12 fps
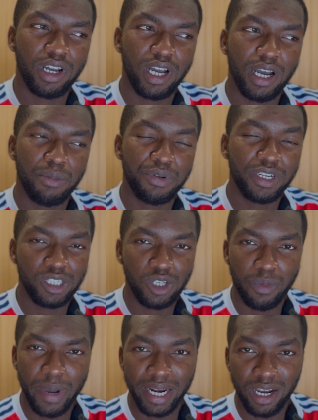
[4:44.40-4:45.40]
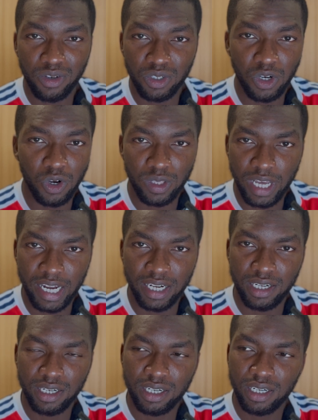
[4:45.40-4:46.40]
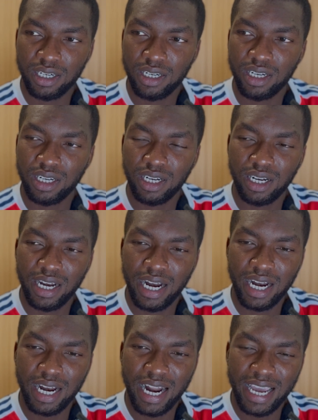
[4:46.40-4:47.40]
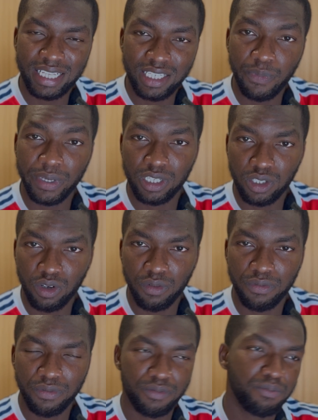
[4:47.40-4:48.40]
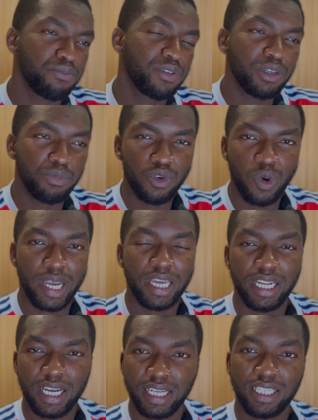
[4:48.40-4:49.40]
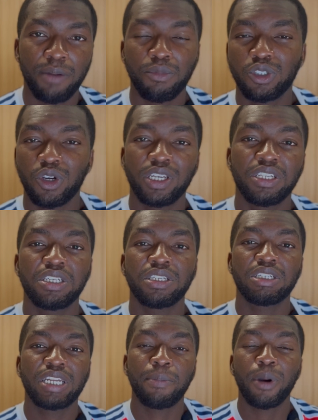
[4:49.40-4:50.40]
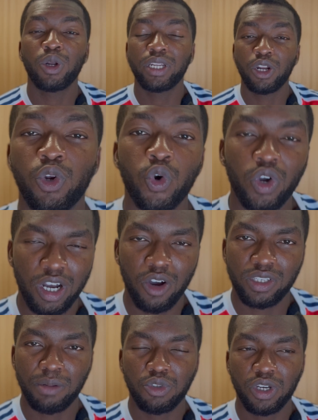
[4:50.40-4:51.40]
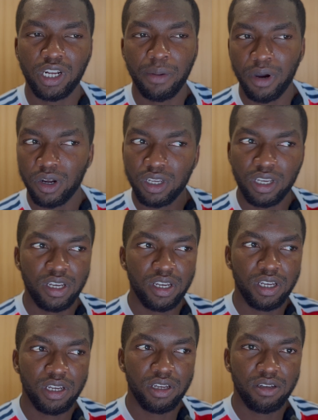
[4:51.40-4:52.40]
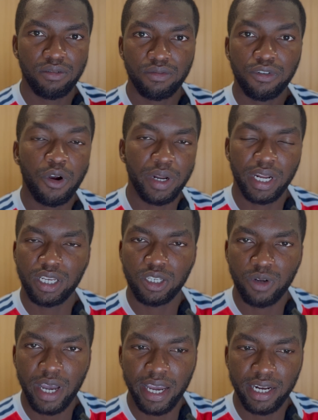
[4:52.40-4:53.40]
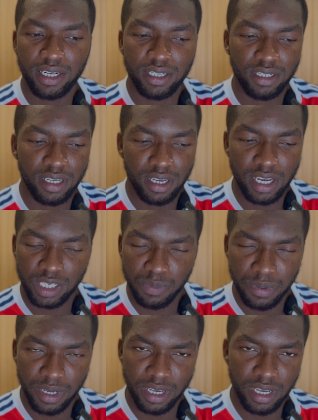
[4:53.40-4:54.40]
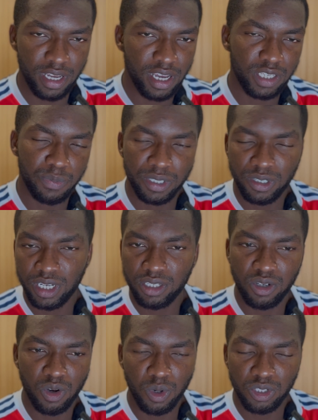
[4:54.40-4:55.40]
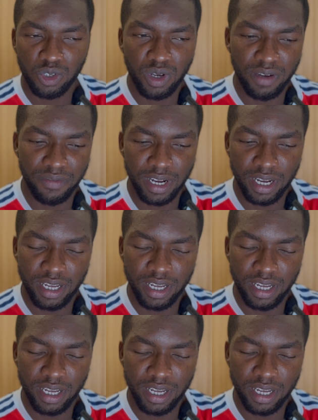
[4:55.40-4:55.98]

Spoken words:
I'm pretty sure by now you know that 90% of people working in Qatar, I'm not talking about the locals, I'm talking about foreigners, right? Expatriate or whatsoever.